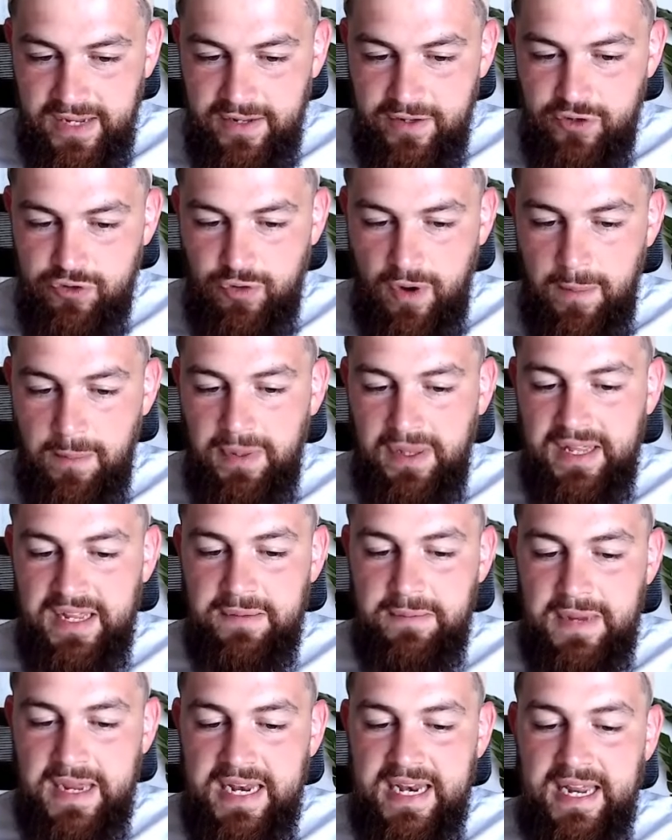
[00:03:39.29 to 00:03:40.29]
Trembling
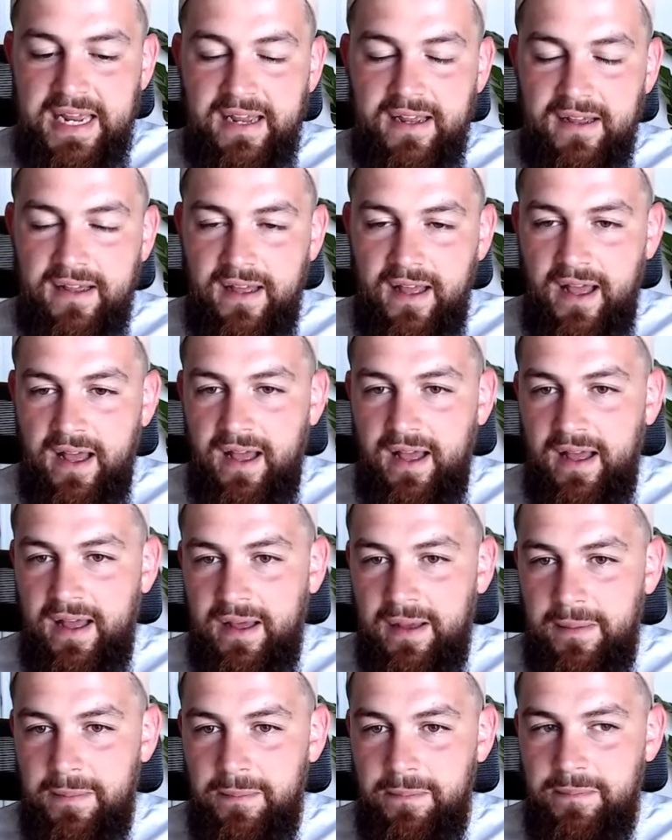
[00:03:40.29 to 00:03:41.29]
meaning,
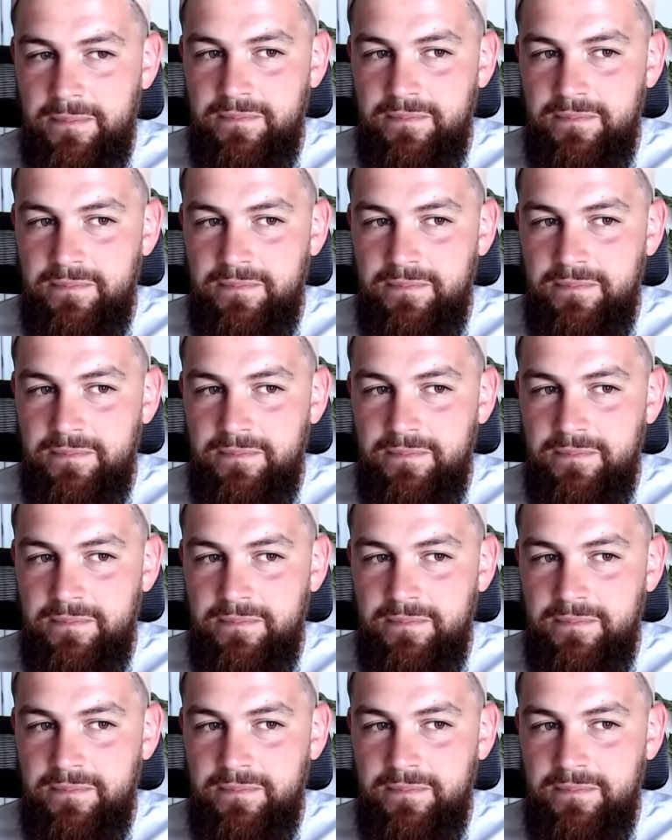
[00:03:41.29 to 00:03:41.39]
not